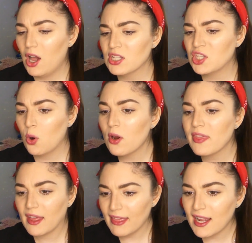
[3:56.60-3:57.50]
So are
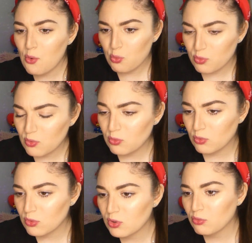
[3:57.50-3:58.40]
they like a
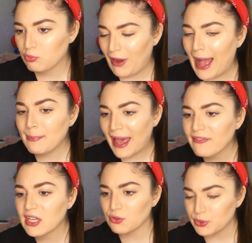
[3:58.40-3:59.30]
rap
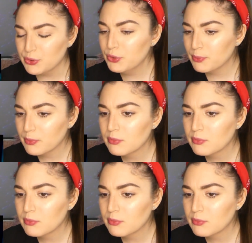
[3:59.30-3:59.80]
heavy group?